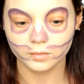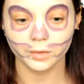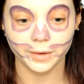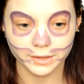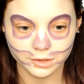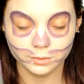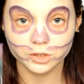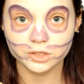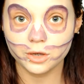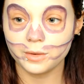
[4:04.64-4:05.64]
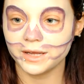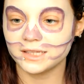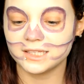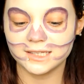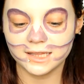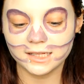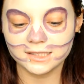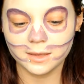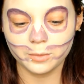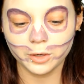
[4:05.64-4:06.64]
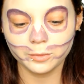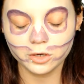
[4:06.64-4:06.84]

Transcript: Okay, so I'm just going to take that same purple